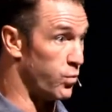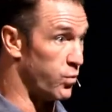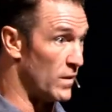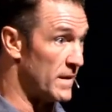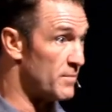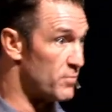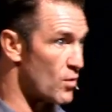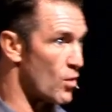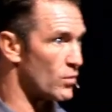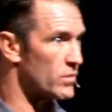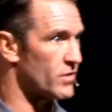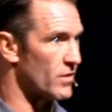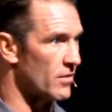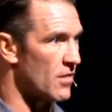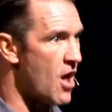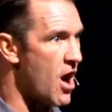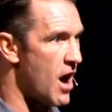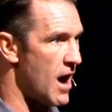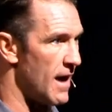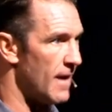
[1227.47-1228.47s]
we broke the
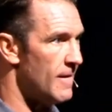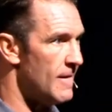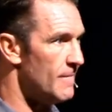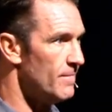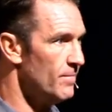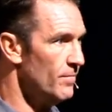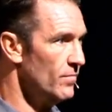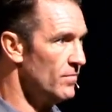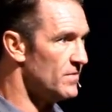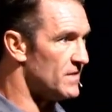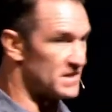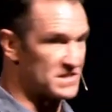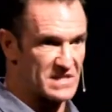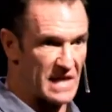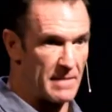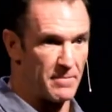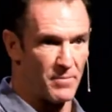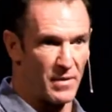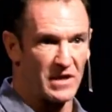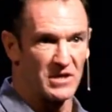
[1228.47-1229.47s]
law. The
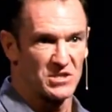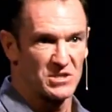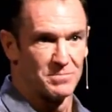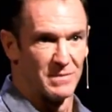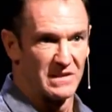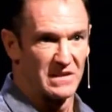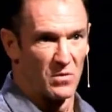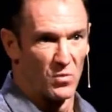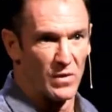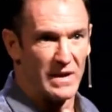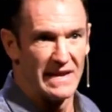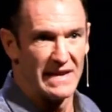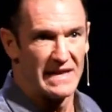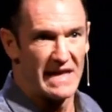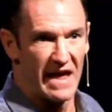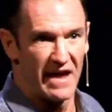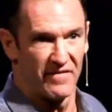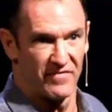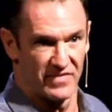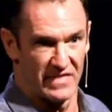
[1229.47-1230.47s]
same punishment that we
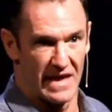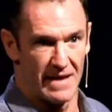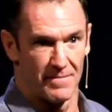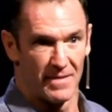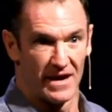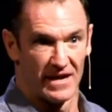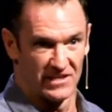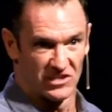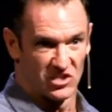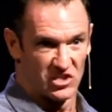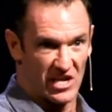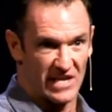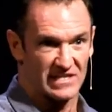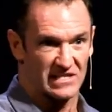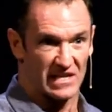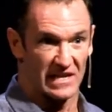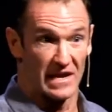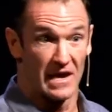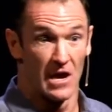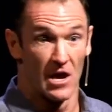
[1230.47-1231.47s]
gave them
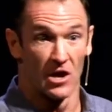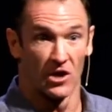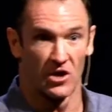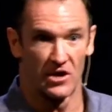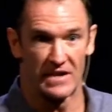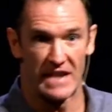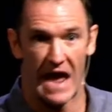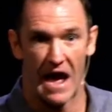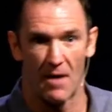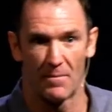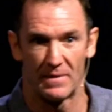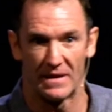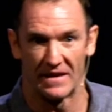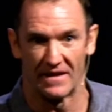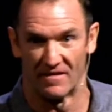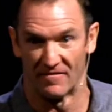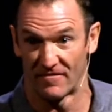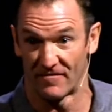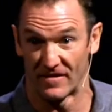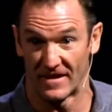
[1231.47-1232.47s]
unjustly could now
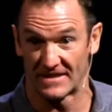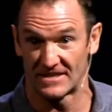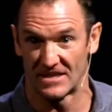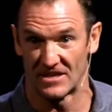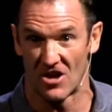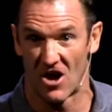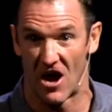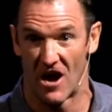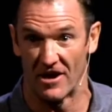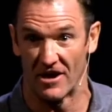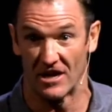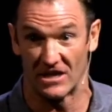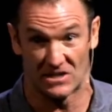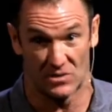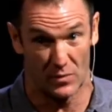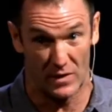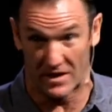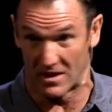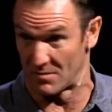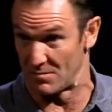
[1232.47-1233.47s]
be inflicted on
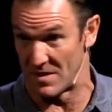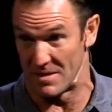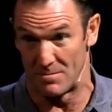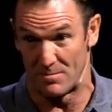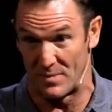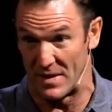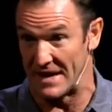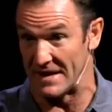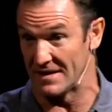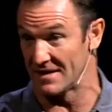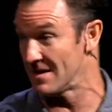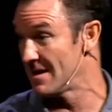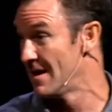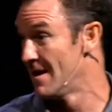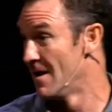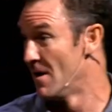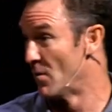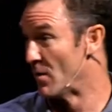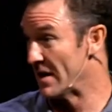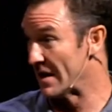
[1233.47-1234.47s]
us. We could be beaten,
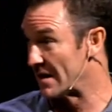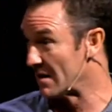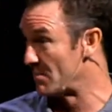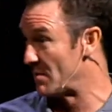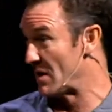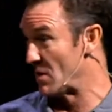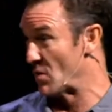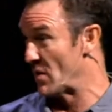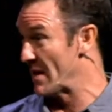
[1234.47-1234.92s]
we could be